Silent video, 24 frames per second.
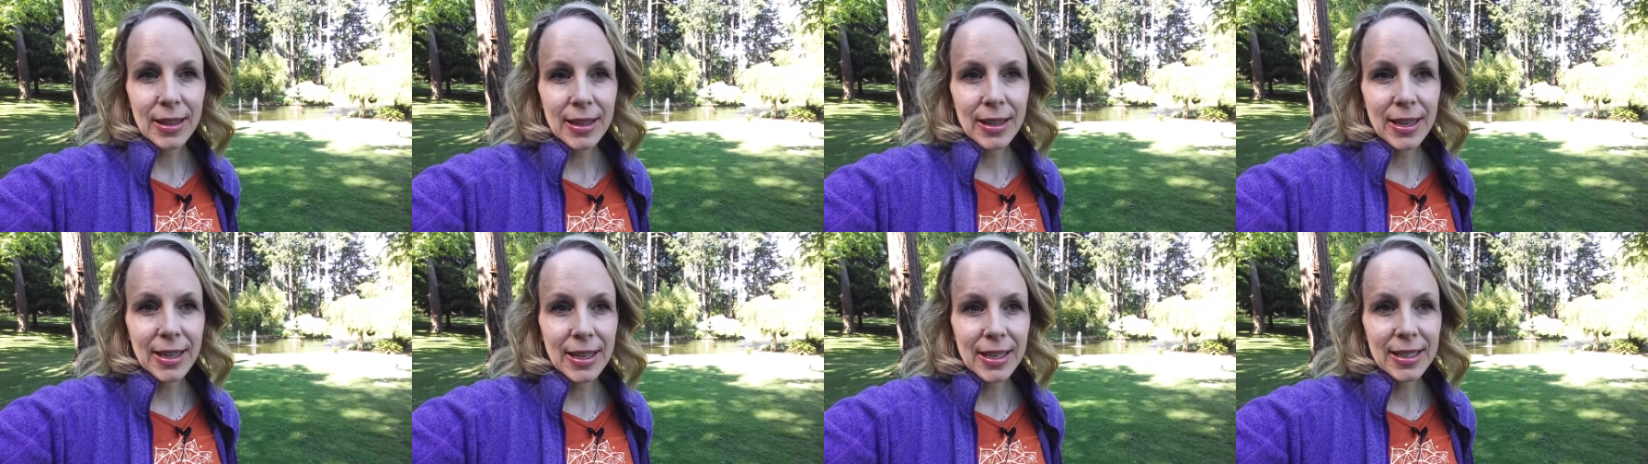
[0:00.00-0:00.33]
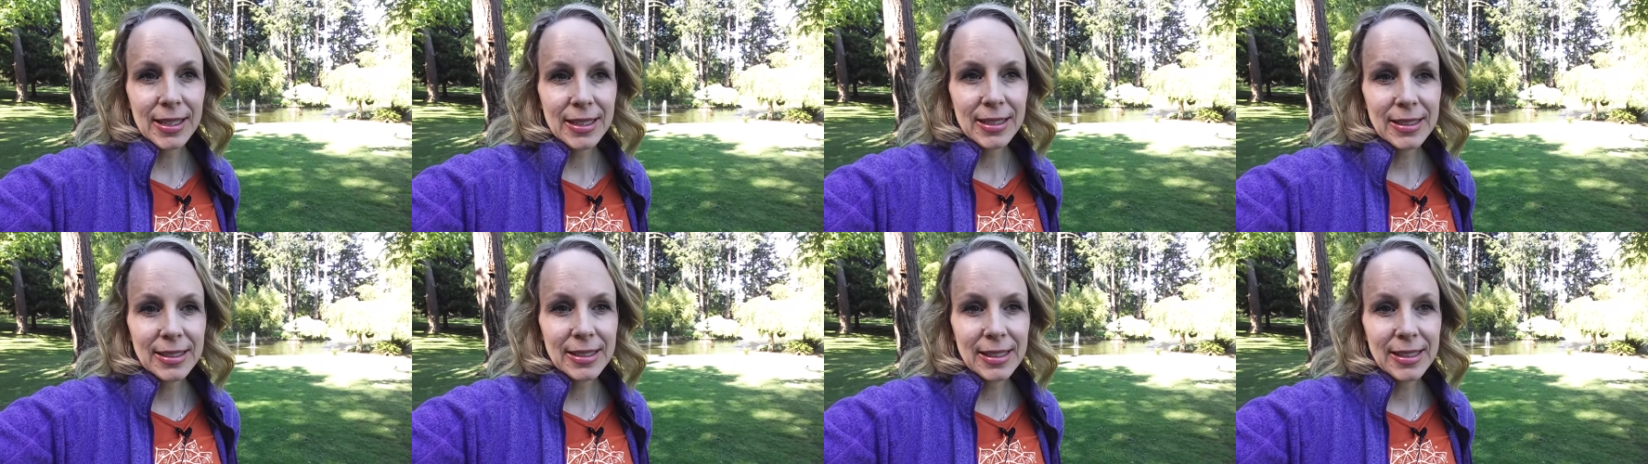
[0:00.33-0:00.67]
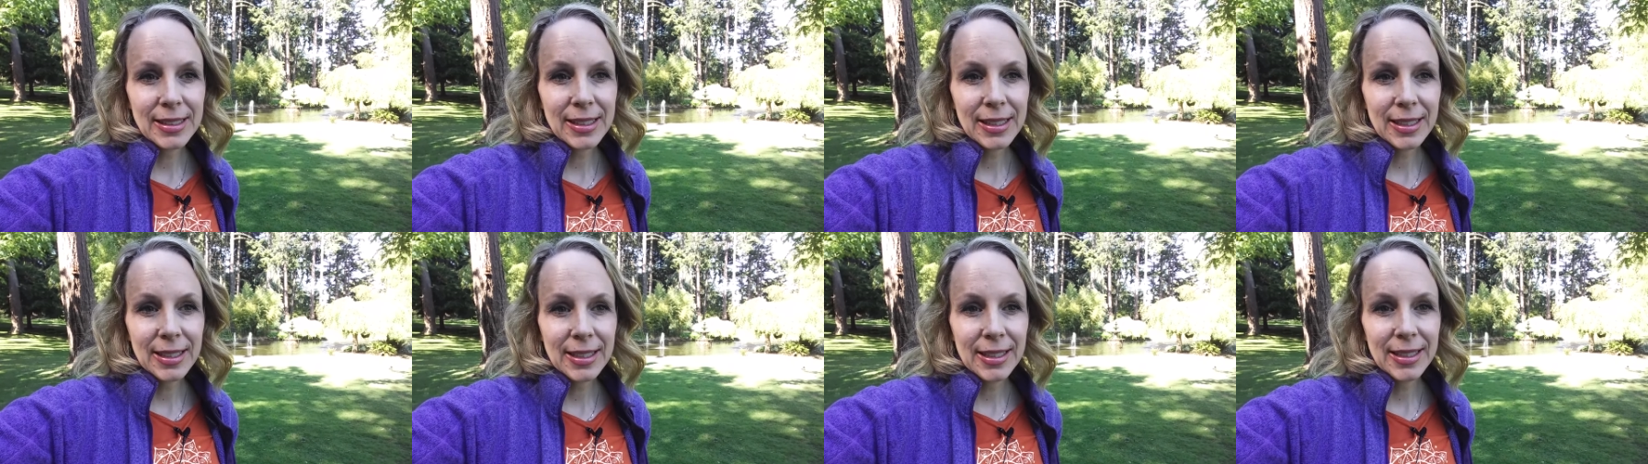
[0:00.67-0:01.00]
And
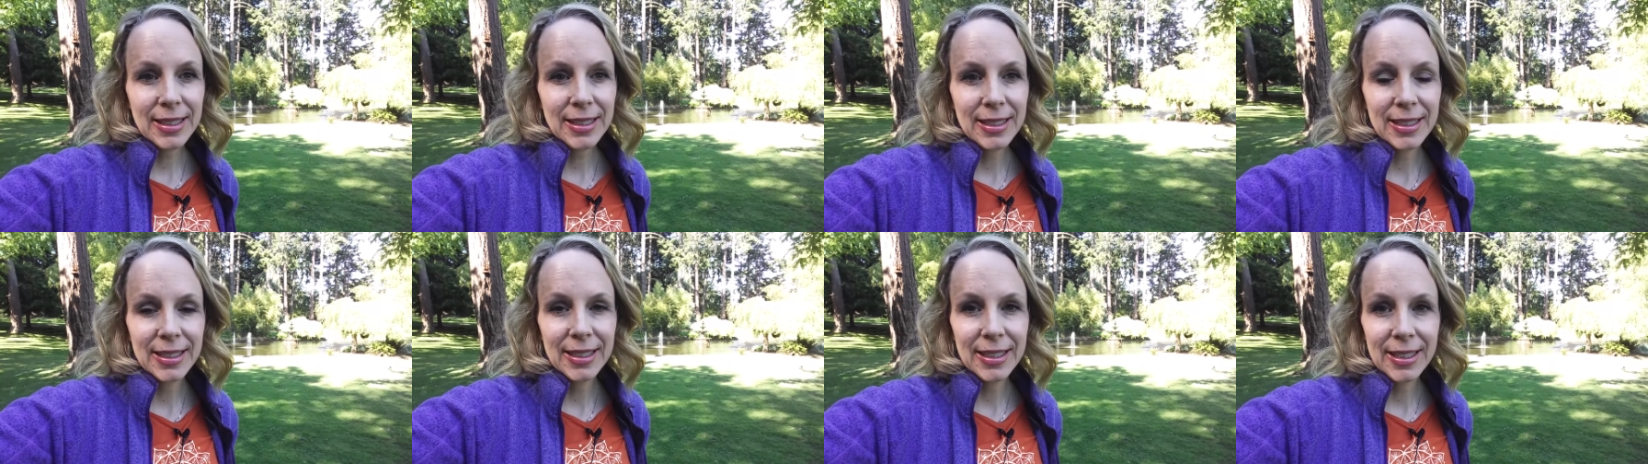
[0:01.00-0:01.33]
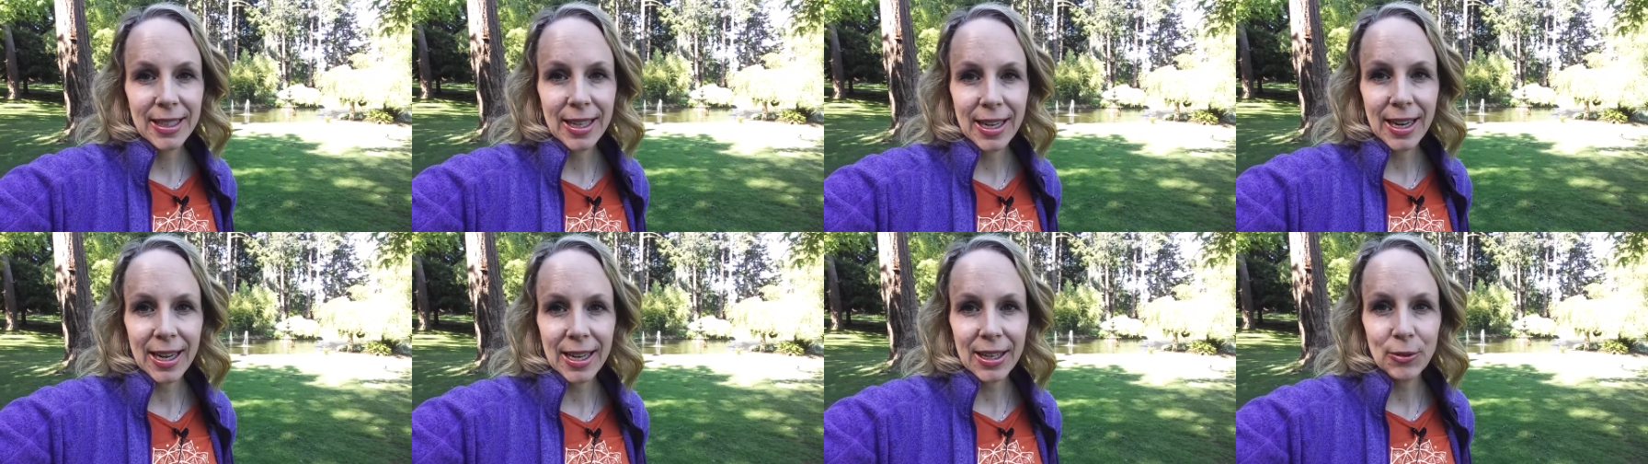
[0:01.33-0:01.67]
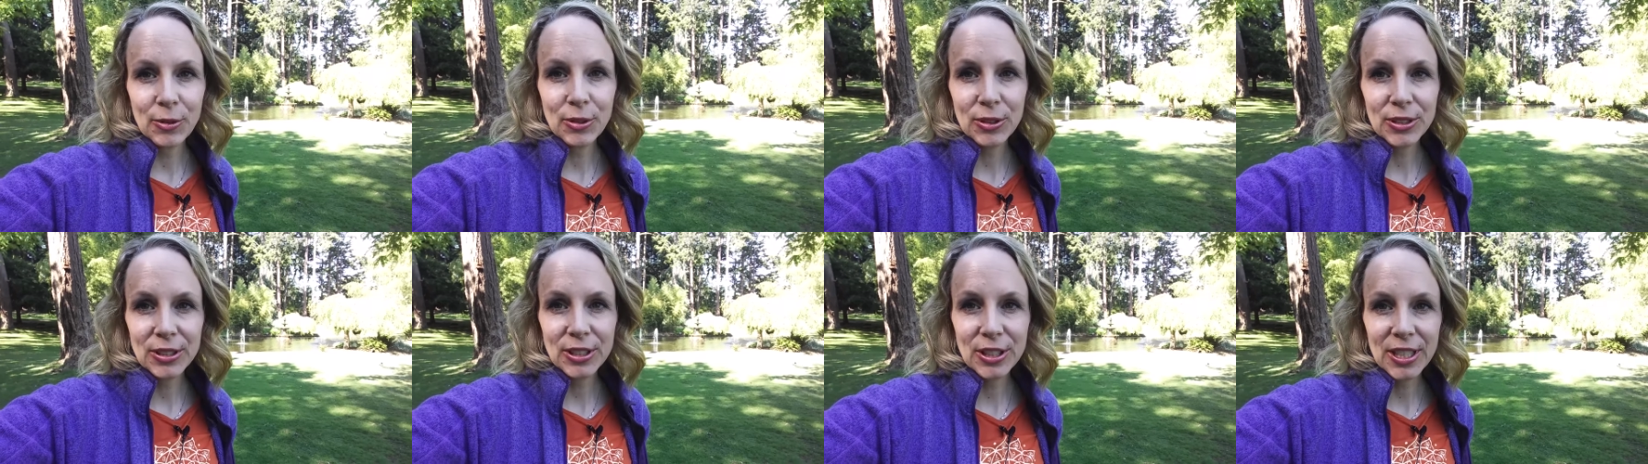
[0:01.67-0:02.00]
uh, I will